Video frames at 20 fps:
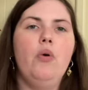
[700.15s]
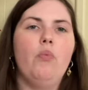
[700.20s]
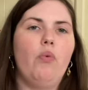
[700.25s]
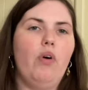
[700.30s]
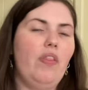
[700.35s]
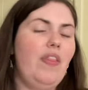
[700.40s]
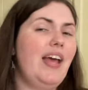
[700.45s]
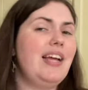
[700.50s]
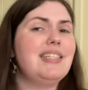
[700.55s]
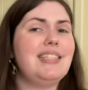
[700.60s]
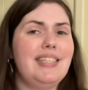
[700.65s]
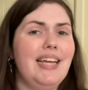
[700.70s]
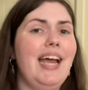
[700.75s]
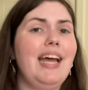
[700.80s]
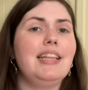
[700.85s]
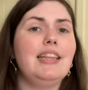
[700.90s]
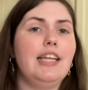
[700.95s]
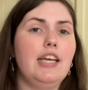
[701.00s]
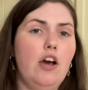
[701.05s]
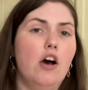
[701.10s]
Well, they
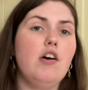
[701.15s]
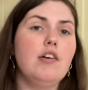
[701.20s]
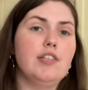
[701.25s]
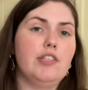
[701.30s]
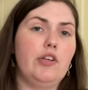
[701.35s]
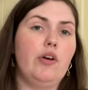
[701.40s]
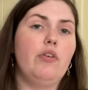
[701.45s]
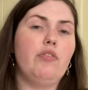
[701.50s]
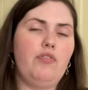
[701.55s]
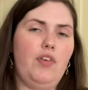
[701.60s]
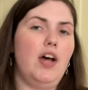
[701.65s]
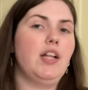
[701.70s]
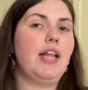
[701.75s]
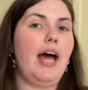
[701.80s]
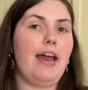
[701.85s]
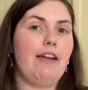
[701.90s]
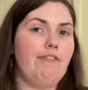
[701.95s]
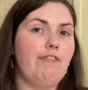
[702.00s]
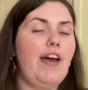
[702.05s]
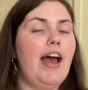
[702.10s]
sadly also fell
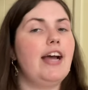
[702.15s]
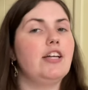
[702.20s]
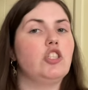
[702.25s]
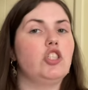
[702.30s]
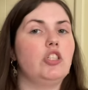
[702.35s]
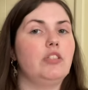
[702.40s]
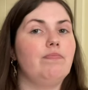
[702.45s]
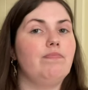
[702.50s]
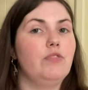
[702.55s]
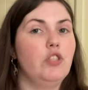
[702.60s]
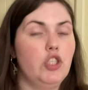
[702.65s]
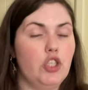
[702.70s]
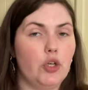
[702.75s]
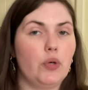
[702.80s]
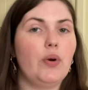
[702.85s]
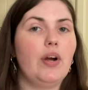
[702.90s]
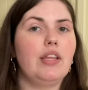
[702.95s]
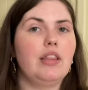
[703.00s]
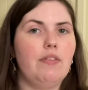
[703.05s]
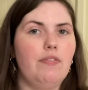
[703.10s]
out of fashion
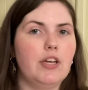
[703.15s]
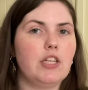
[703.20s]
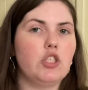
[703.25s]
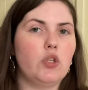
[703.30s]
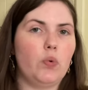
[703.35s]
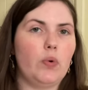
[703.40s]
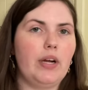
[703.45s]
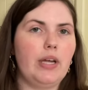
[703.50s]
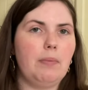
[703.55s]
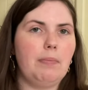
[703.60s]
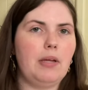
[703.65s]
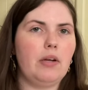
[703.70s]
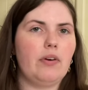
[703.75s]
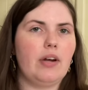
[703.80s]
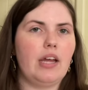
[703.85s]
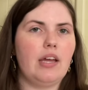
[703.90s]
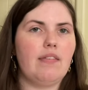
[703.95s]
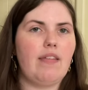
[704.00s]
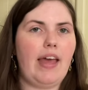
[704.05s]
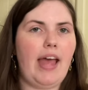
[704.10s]
during the Victorian
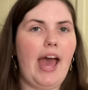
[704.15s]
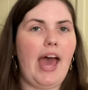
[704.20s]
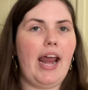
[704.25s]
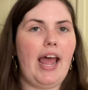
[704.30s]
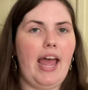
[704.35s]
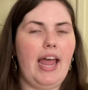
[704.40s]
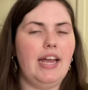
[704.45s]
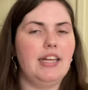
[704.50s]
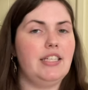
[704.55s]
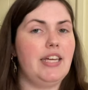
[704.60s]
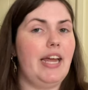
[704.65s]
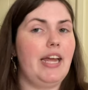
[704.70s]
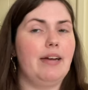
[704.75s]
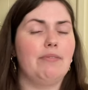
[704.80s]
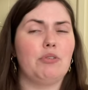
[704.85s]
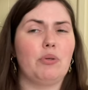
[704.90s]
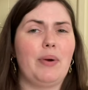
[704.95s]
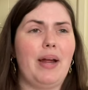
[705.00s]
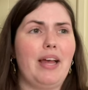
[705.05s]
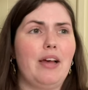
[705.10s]
period. They had a heyday of
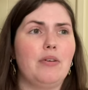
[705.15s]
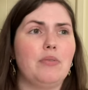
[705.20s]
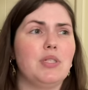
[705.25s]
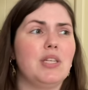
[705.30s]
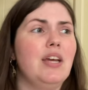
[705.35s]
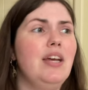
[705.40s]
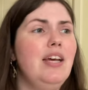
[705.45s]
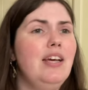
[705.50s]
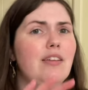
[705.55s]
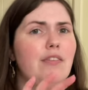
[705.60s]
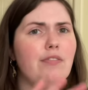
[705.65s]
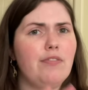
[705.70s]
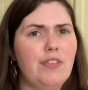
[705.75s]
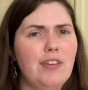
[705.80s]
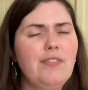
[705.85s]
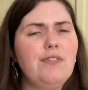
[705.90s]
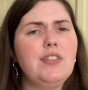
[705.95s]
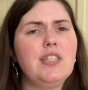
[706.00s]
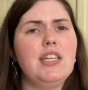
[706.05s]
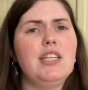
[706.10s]
around
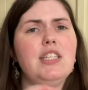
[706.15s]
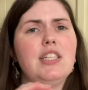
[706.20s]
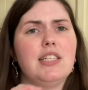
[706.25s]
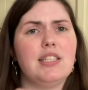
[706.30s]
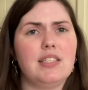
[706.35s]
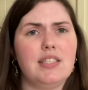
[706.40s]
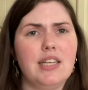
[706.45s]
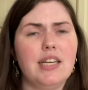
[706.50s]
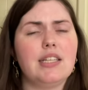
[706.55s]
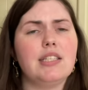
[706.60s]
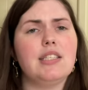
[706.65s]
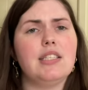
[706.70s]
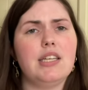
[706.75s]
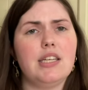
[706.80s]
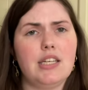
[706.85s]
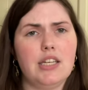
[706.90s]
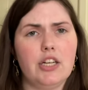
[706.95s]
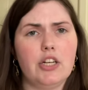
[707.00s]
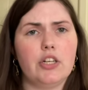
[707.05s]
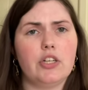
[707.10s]
50 to 60
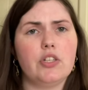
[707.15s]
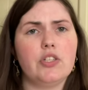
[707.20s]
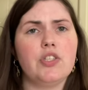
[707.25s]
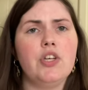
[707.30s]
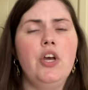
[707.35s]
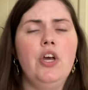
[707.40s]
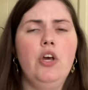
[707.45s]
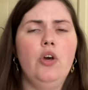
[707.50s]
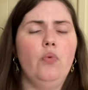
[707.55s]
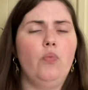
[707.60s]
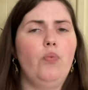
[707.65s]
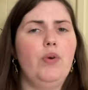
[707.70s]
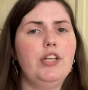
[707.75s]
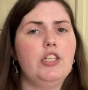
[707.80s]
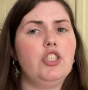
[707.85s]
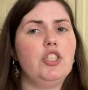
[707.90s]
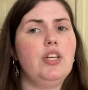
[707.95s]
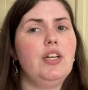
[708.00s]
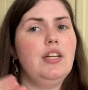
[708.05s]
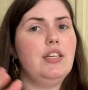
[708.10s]
years,
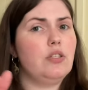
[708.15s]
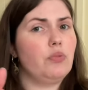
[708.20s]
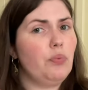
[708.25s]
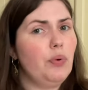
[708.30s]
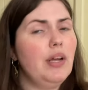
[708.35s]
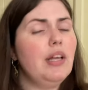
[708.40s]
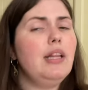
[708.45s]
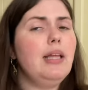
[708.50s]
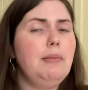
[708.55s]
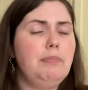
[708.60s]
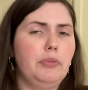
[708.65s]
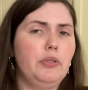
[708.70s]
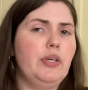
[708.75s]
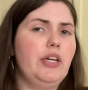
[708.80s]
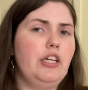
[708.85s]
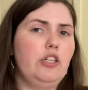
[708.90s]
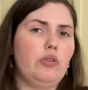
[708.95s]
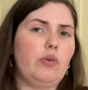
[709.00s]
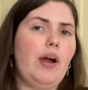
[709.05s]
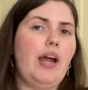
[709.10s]
which is really pretty
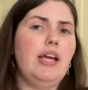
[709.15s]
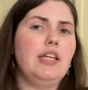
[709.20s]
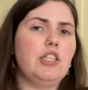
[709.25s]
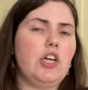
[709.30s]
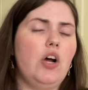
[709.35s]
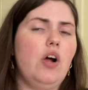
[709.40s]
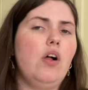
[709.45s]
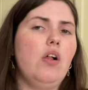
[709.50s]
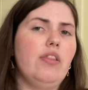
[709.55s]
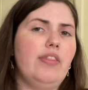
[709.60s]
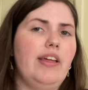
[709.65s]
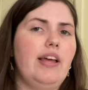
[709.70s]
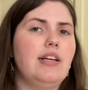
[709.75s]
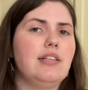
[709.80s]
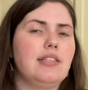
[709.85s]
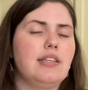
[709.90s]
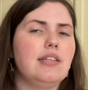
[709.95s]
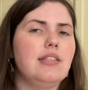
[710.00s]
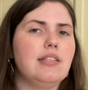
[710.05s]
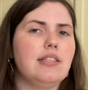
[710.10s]
great, all
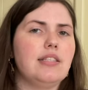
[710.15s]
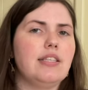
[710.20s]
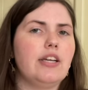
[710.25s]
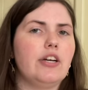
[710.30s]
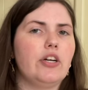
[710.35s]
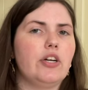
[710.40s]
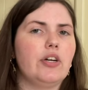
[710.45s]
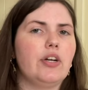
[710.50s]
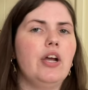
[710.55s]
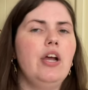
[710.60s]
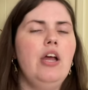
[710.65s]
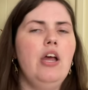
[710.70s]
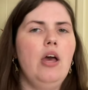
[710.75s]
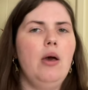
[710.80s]
things considered.